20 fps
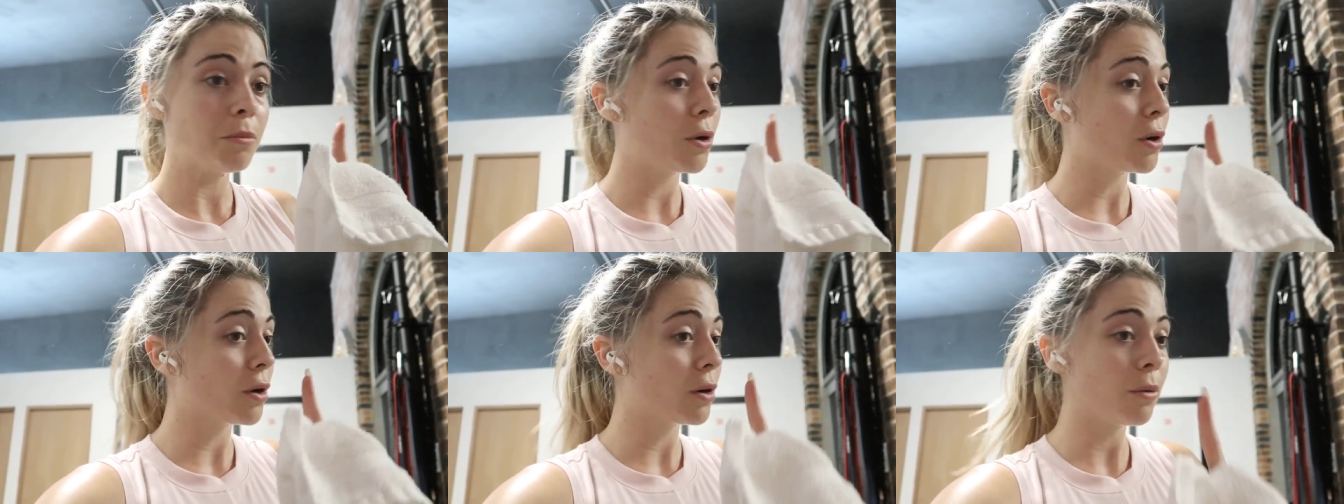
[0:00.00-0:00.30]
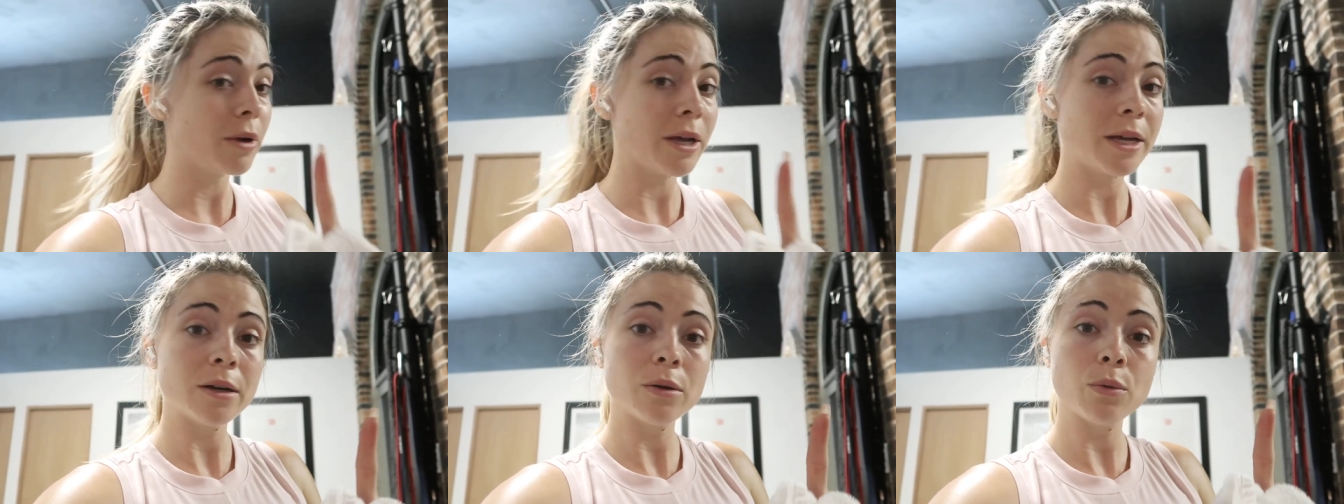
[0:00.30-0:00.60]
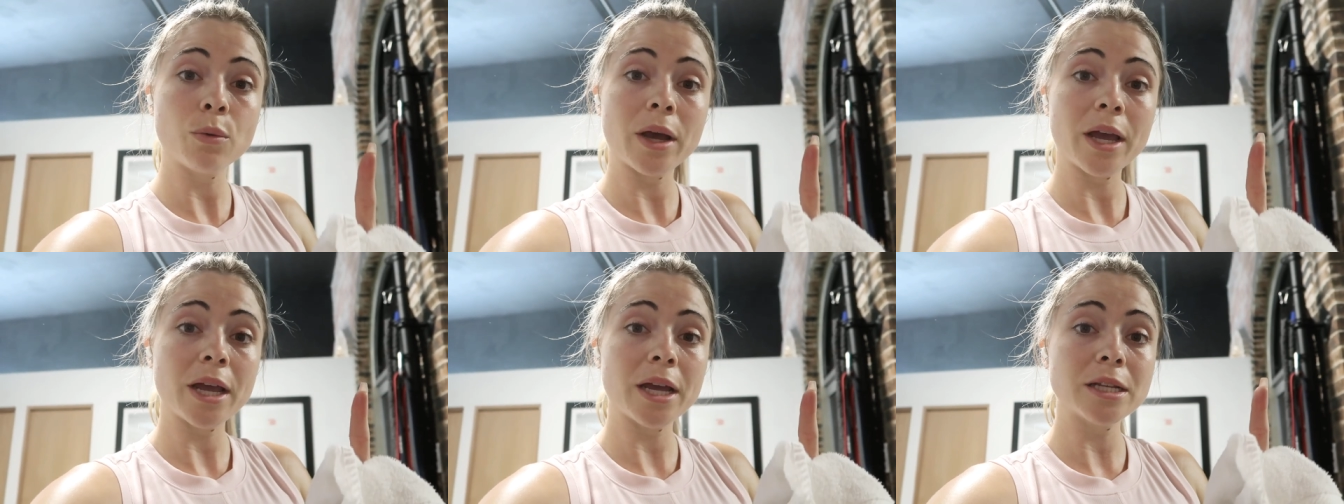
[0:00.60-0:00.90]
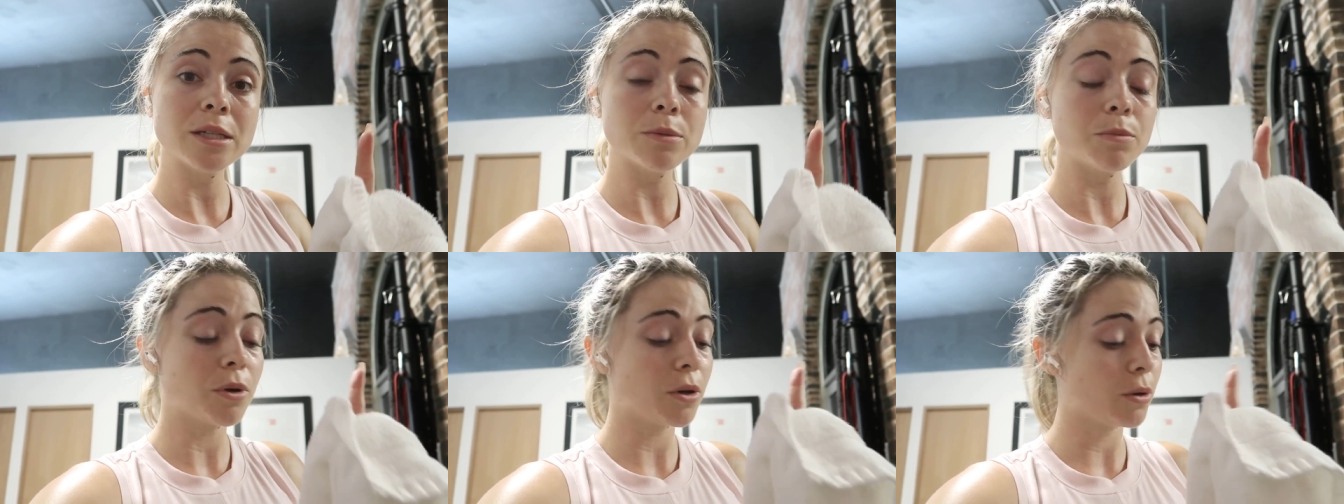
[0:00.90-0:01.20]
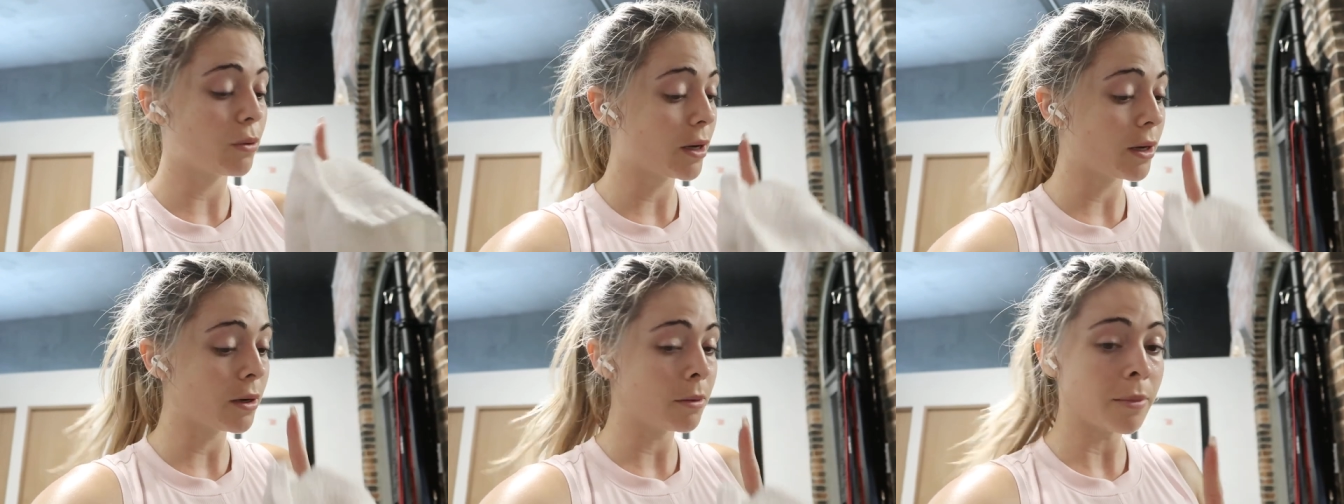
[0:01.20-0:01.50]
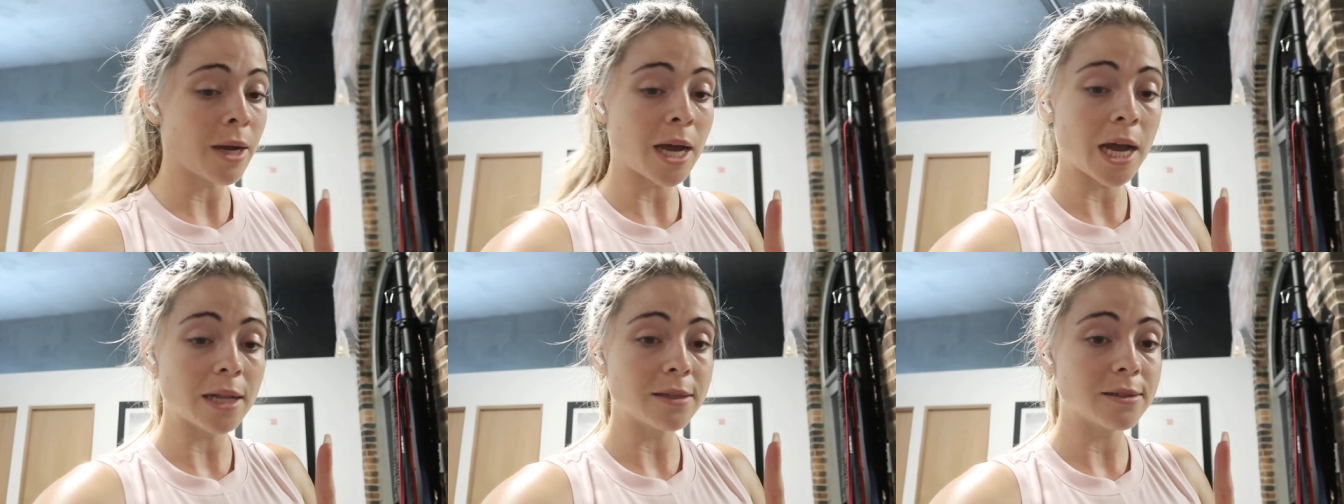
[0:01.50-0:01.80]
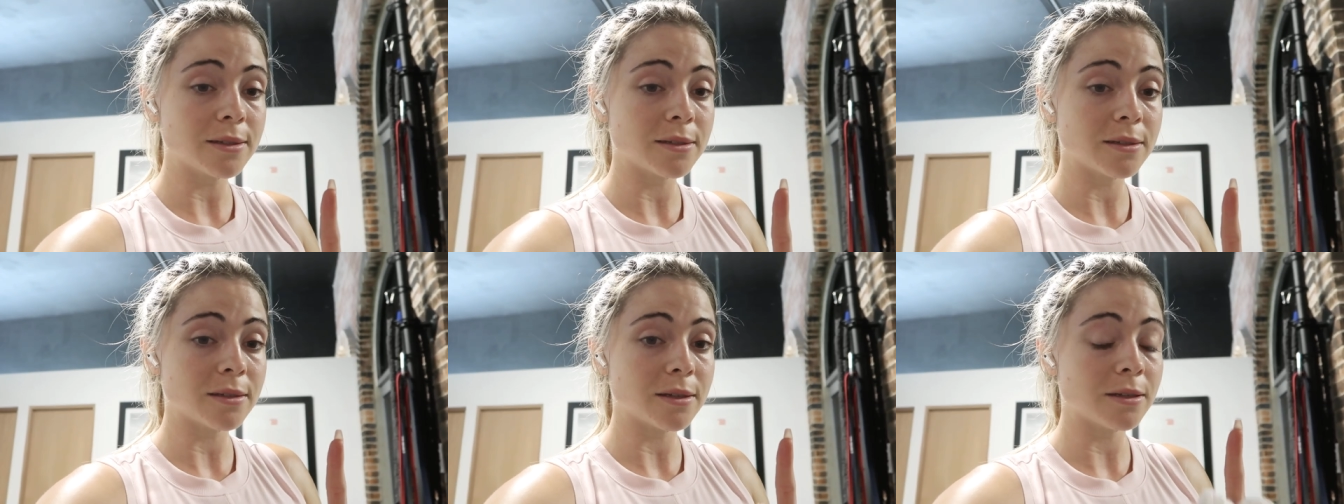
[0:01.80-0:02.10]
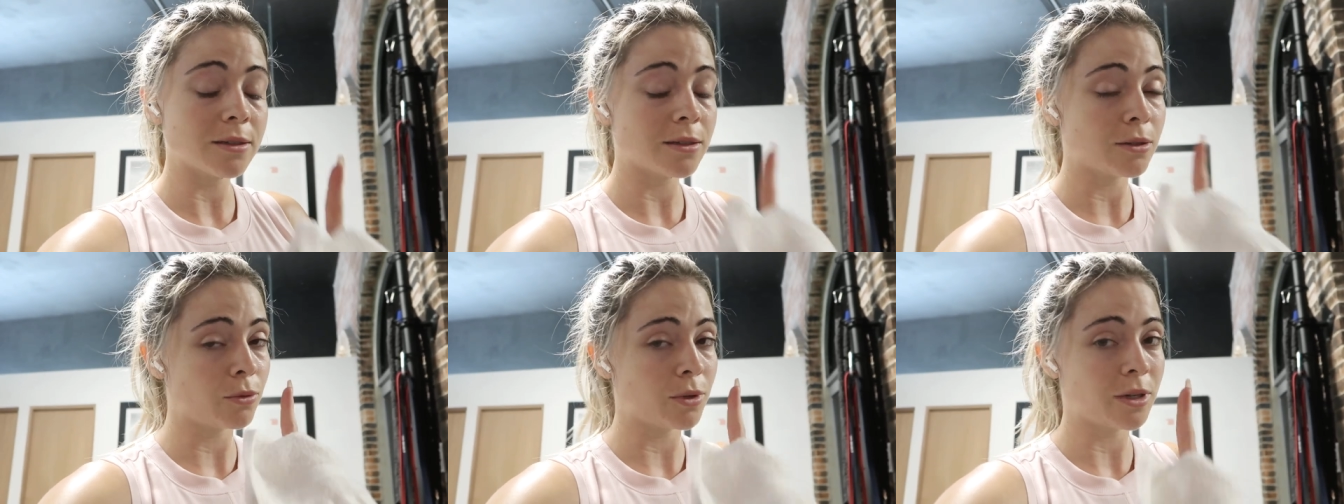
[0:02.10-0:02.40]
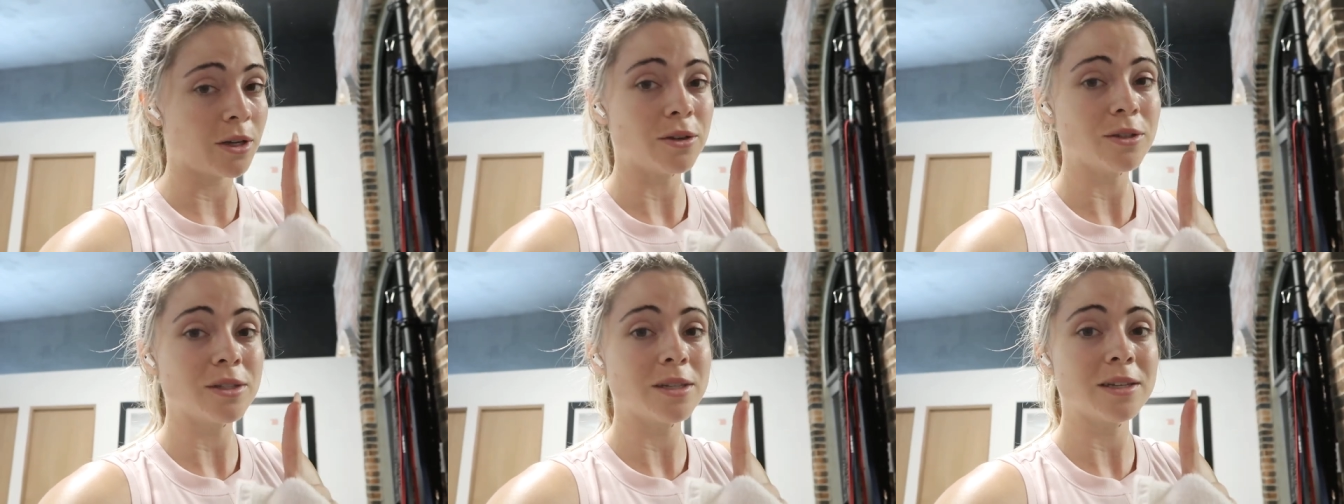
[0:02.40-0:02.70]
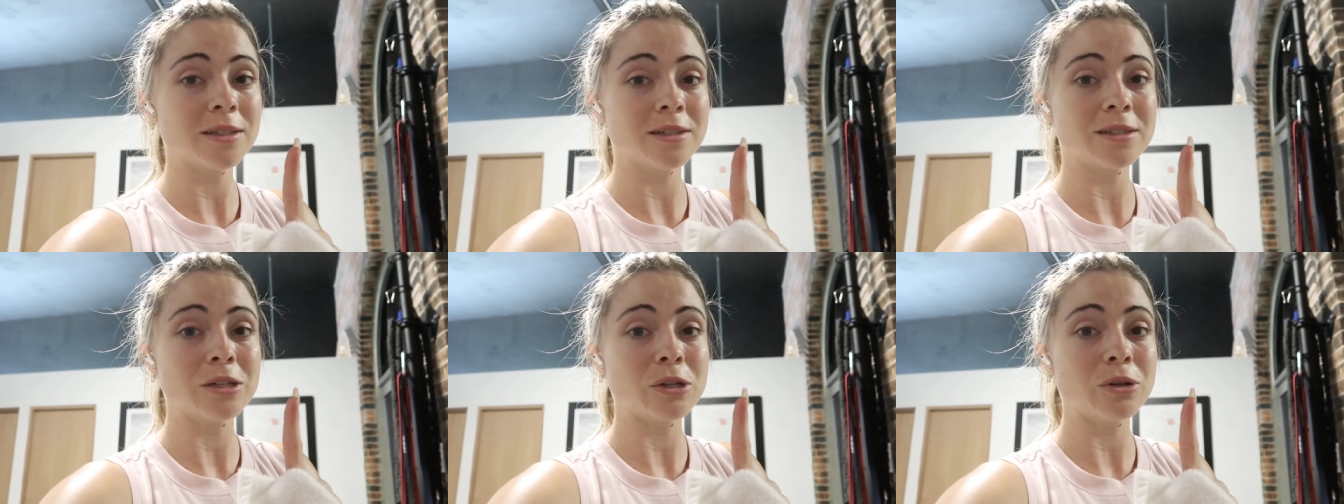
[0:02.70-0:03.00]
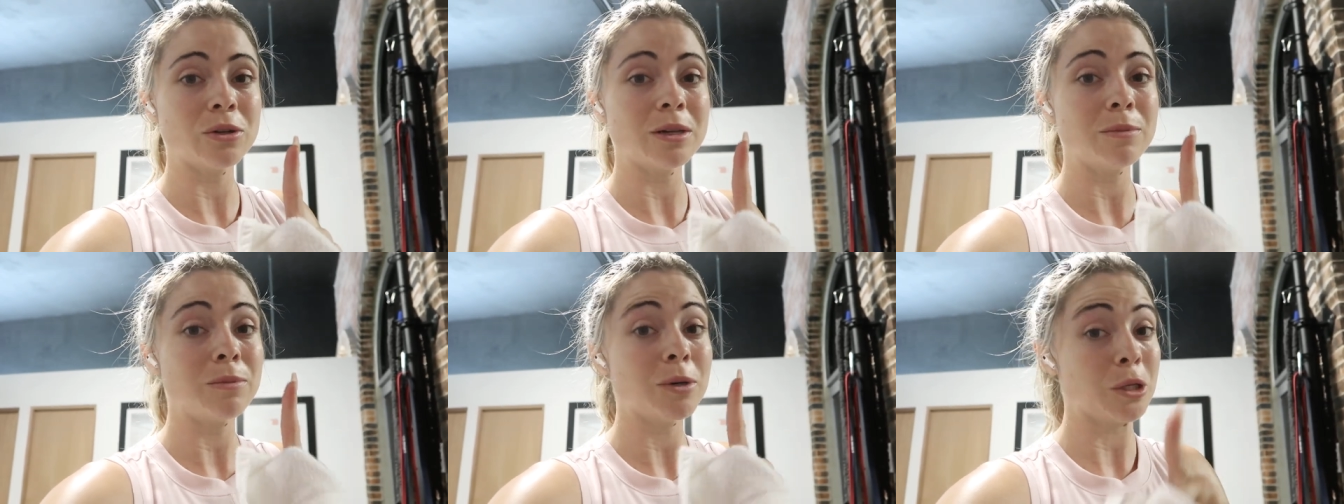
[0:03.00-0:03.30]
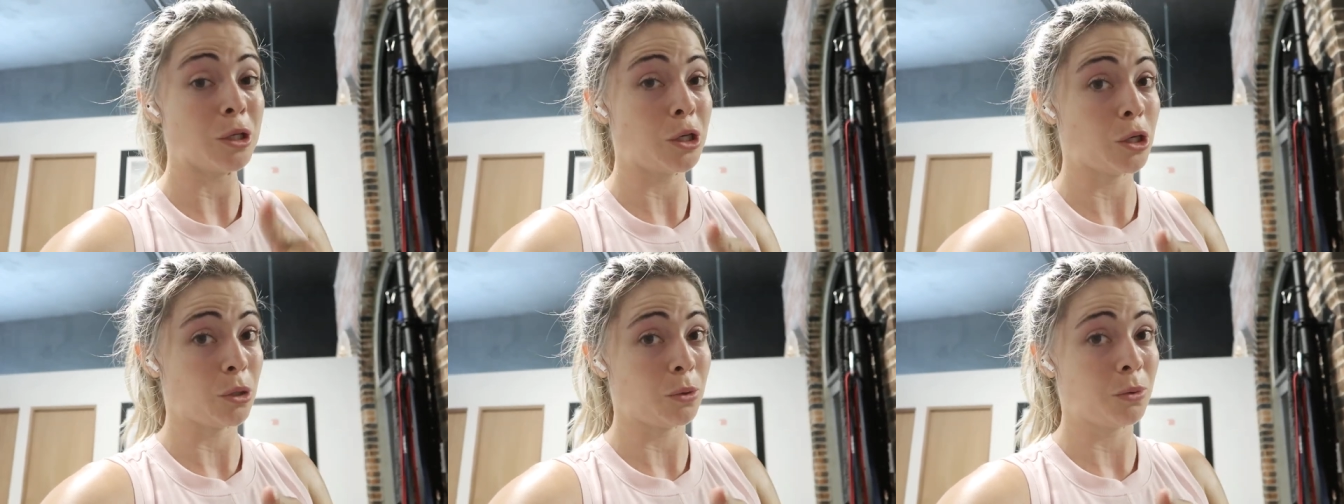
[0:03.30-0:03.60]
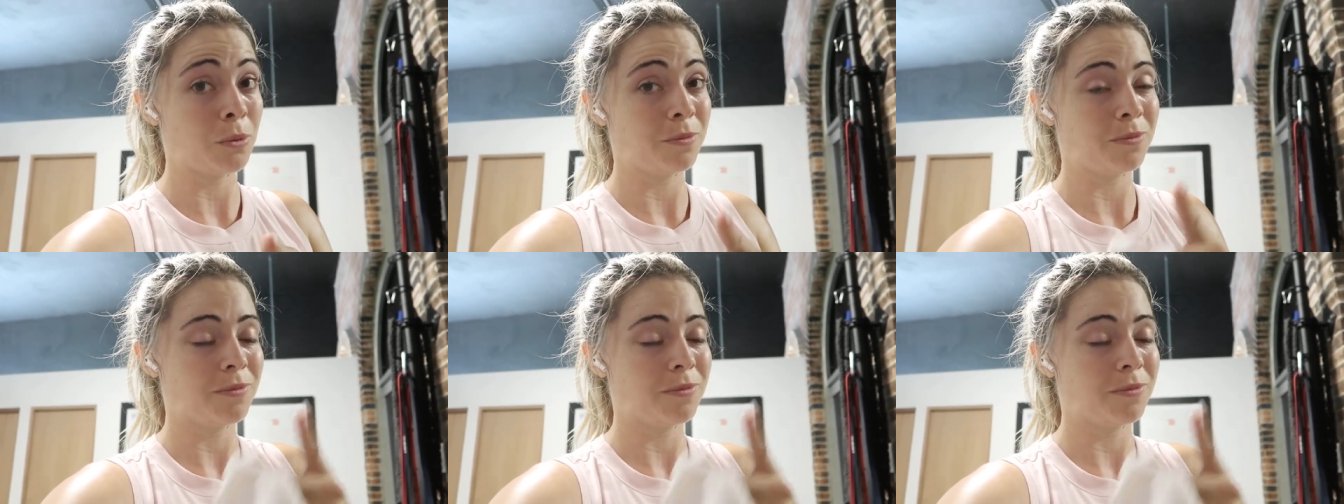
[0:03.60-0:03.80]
put away your weights, put away your mats. It's no one else's duty but you.